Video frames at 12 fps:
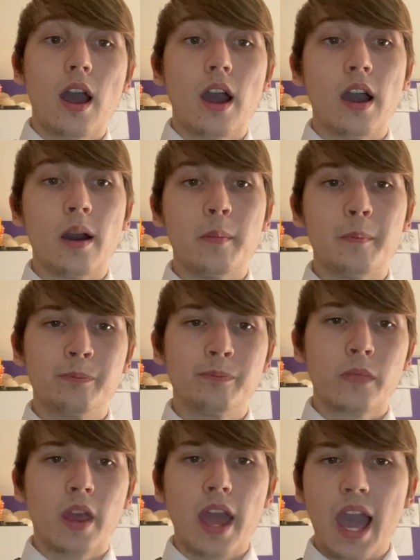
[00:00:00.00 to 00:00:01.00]
Um,
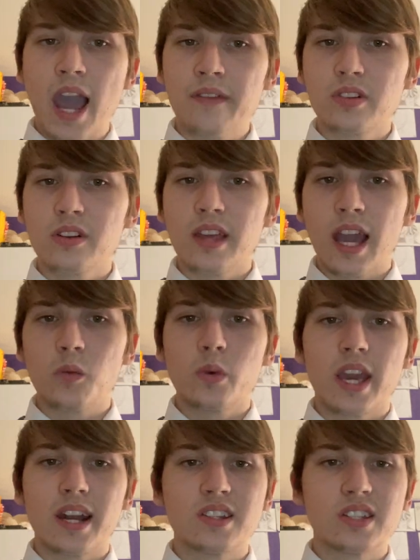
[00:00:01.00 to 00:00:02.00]
After that,
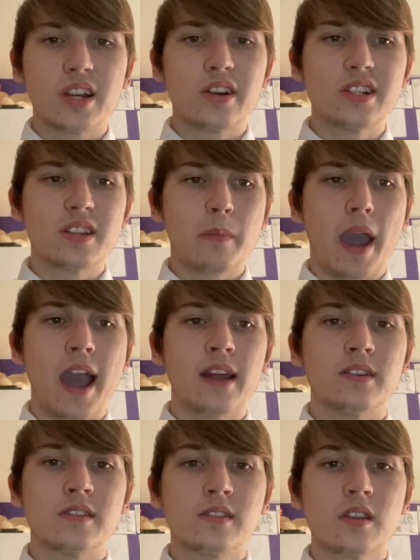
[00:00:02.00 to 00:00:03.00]
we had a series of
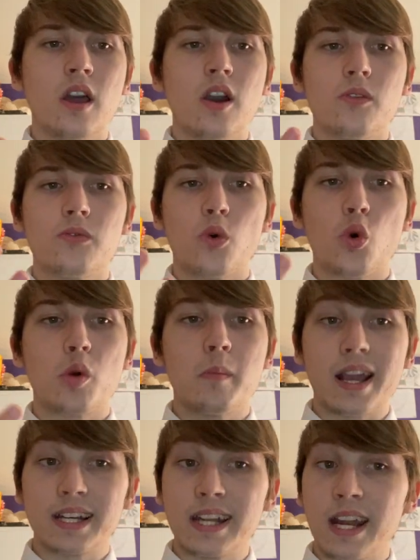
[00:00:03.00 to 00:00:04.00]
patents for
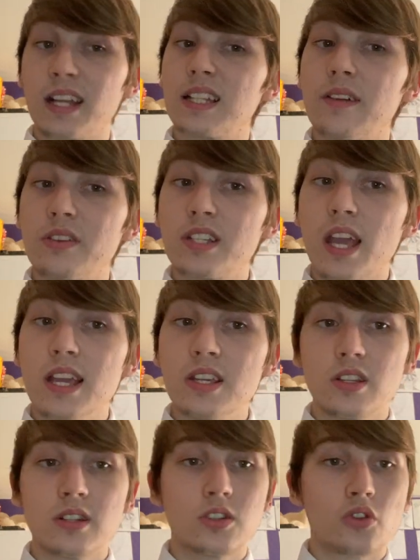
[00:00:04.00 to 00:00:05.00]
magnetic
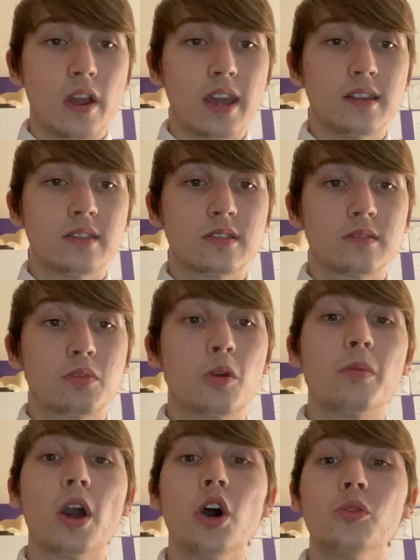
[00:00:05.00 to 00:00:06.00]
levitation trains
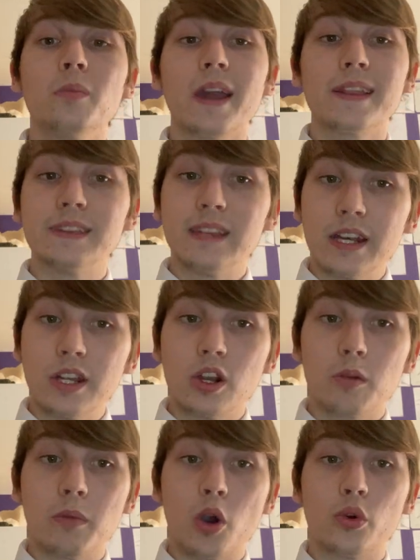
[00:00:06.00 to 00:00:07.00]
propelled by
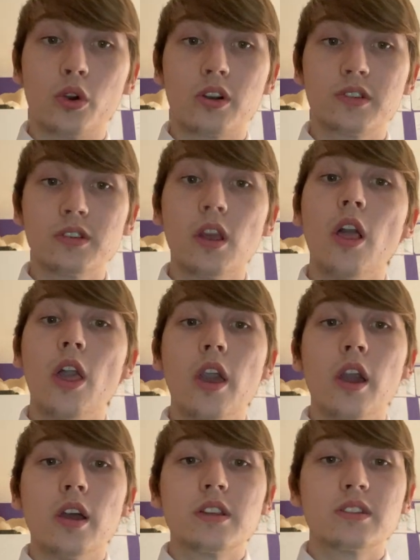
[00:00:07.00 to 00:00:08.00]
linear motors,
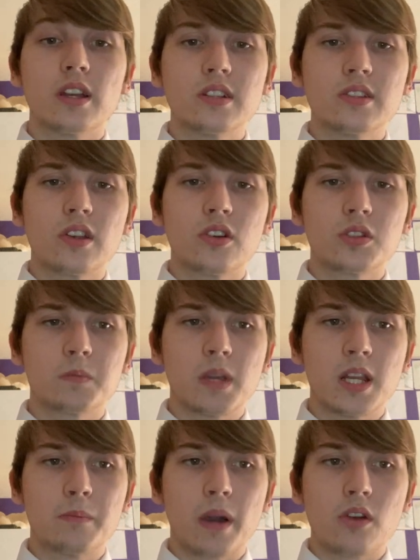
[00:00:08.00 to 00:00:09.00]
such as those
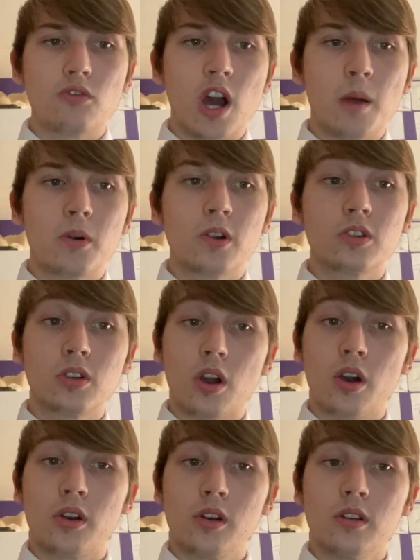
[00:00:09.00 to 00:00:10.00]
made by Robert
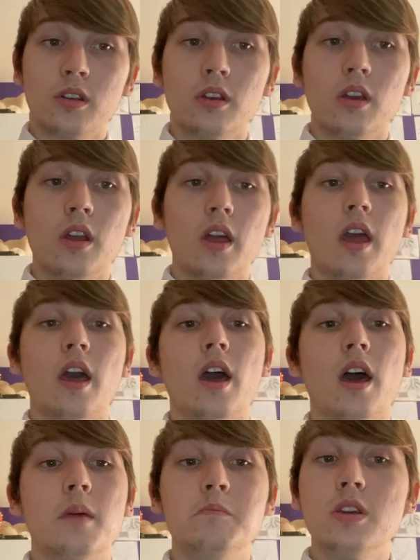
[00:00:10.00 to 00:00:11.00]
Goddard,
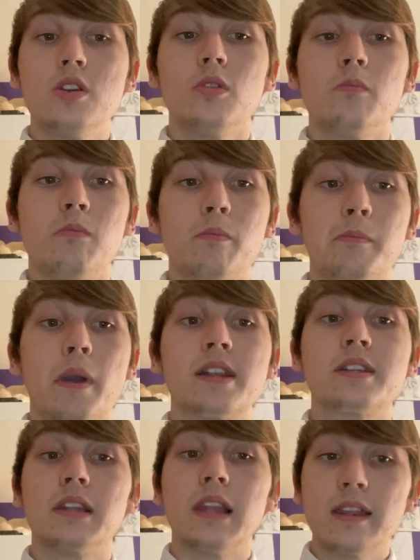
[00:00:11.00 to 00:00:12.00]
Emile
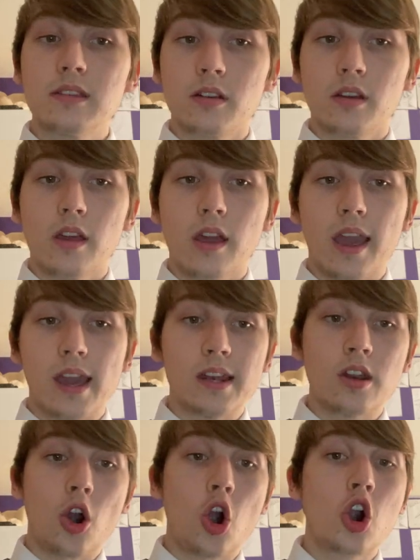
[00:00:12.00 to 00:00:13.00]
Bachelet,
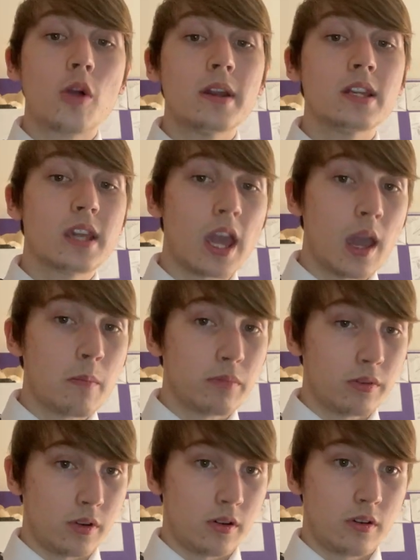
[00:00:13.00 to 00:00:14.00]
and Hermann
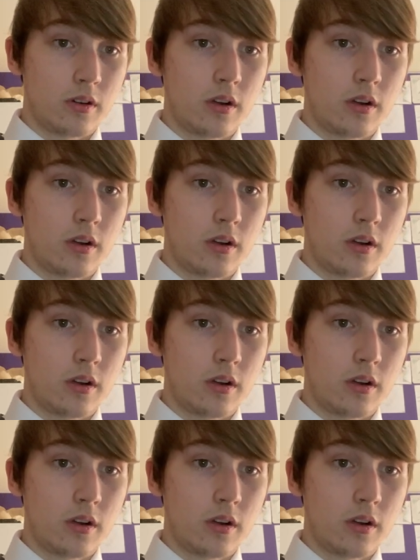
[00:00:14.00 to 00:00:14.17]
Kepler